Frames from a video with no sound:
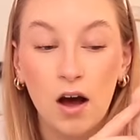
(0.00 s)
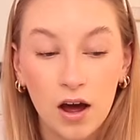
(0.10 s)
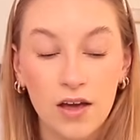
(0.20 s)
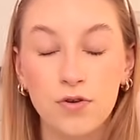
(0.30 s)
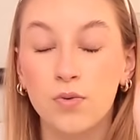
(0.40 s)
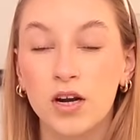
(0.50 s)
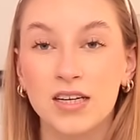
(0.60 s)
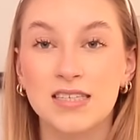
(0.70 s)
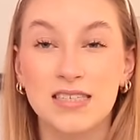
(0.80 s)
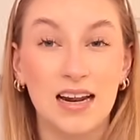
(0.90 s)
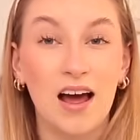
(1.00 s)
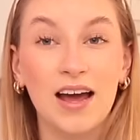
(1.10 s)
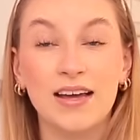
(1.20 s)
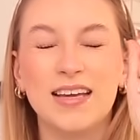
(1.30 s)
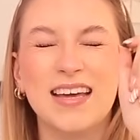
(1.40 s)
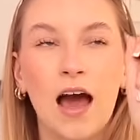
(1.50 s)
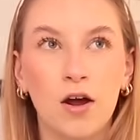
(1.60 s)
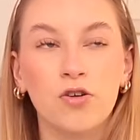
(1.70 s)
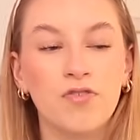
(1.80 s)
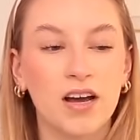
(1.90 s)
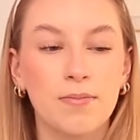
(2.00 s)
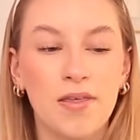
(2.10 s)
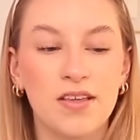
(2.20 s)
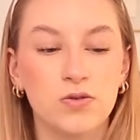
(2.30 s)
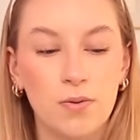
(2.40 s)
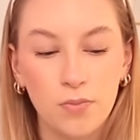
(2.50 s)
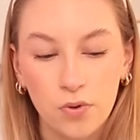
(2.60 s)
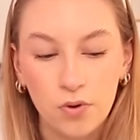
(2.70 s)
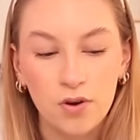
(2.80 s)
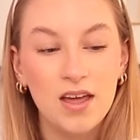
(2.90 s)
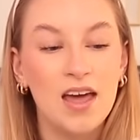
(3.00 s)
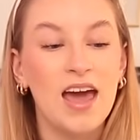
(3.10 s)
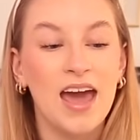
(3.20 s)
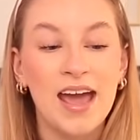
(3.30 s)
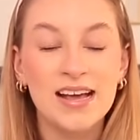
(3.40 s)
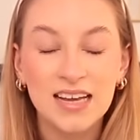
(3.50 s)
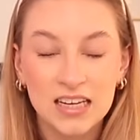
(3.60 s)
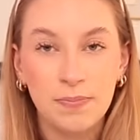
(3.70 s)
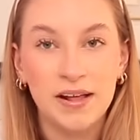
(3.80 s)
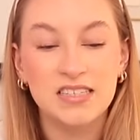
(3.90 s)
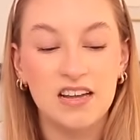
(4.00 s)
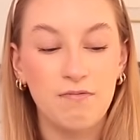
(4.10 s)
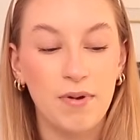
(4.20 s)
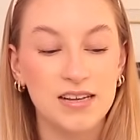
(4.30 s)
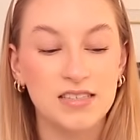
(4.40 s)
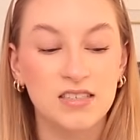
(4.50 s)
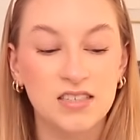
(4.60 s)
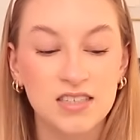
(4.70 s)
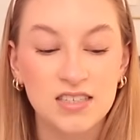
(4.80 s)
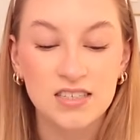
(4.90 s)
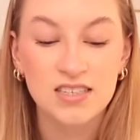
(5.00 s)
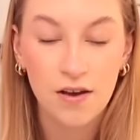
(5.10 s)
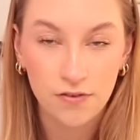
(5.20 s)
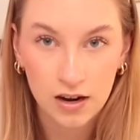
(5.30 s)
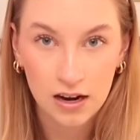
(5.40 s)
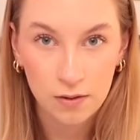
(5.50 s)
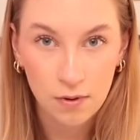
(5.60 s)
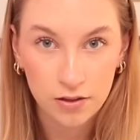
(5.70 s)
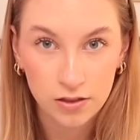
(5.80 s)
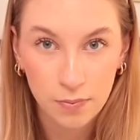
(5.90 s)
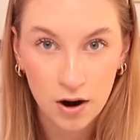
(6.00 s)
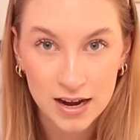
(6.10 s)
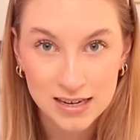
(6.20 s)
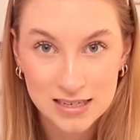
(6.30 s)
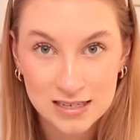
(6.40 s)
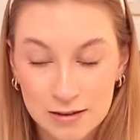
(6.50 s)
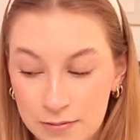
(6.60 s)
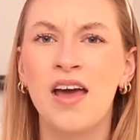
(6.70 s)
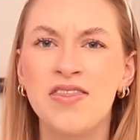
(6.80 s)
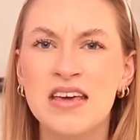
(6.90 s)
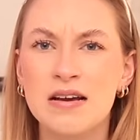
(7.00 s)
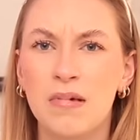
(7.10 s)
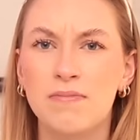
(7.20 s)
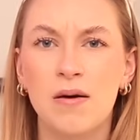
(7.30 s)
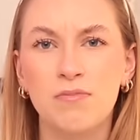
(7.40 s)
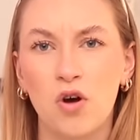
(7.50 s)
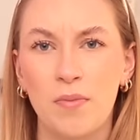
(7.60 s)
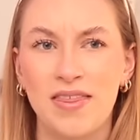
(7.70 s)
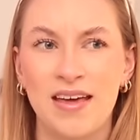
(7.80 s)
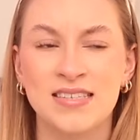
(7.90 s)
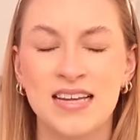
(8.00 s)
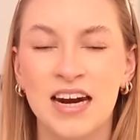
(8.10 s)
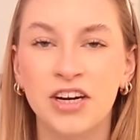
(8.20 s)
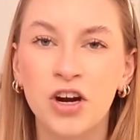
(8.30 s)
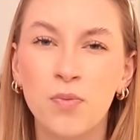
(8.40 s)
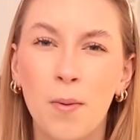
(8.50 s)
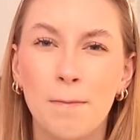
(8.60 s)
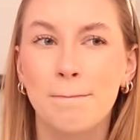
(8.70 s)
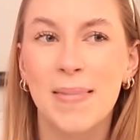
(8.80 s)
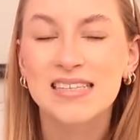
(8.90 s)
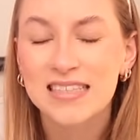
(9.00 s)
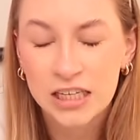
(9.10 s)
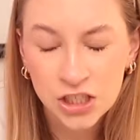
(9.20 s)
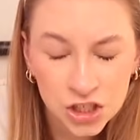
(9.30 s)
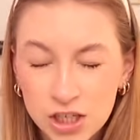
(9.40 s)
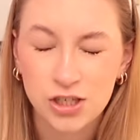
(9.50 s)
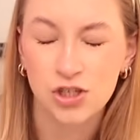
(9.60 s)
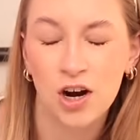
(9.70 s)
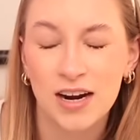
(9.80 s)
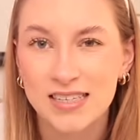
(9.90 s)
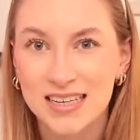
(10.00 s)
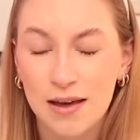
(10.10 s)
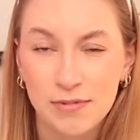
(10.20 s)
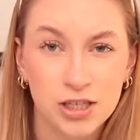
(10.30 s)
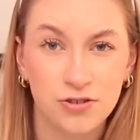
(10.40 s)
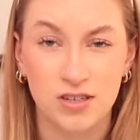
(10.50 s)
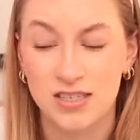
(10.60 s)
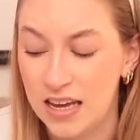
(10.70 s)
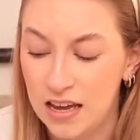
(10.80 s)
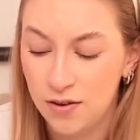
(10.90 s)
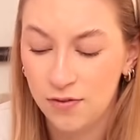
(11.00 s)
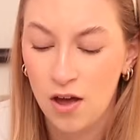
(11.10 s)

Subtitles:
can't, if you want a concealer, I cannot recommend this one more. It is expensive, but is definitely worth the price. I think my mum got me this, and I don't know what message she's trying to get me to receive,